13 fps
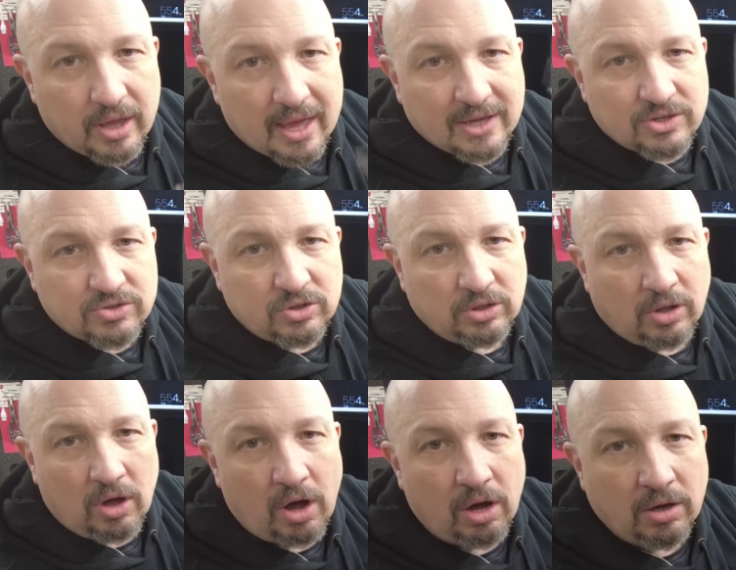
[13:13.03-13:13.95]
Extra
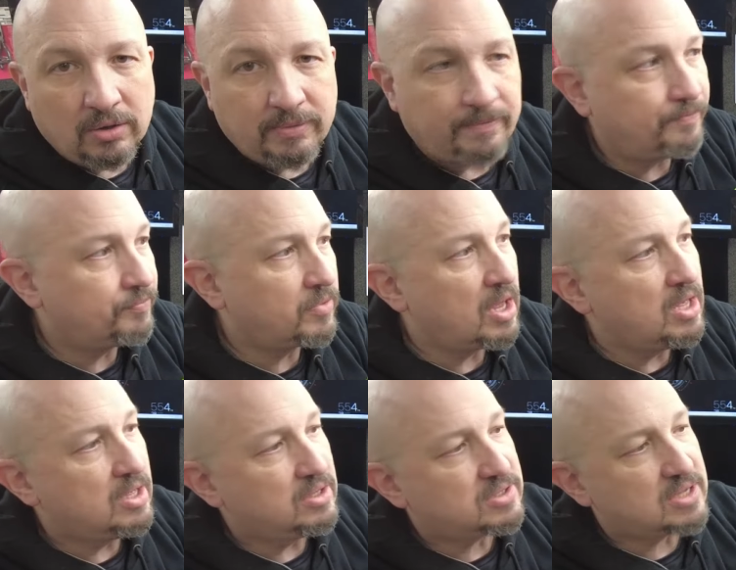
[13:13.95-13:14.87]
long.
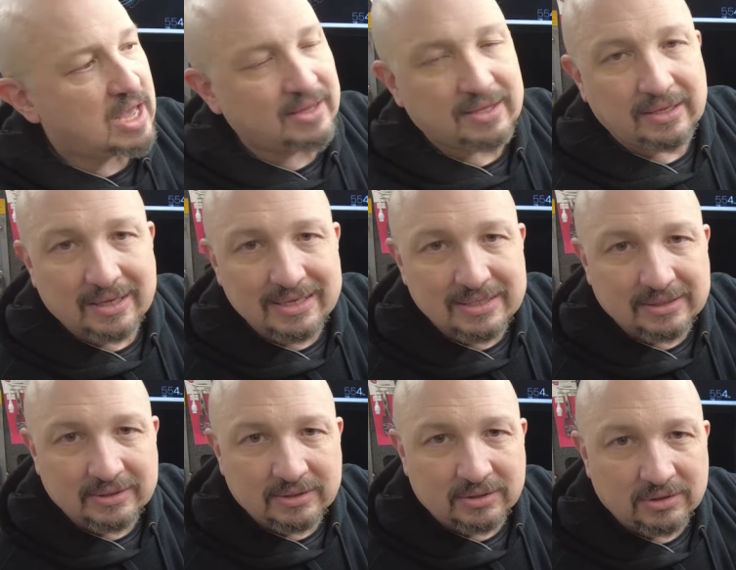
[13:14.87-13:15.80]
It's got the nice
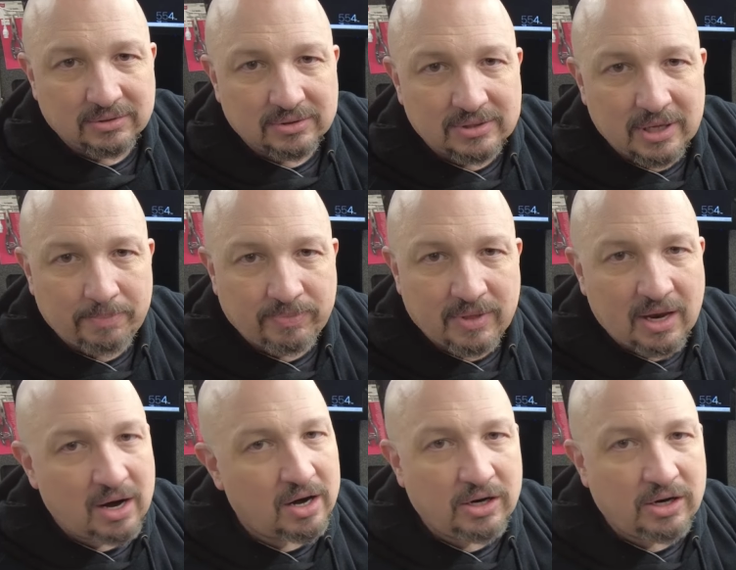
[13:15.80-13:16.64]
little tip there.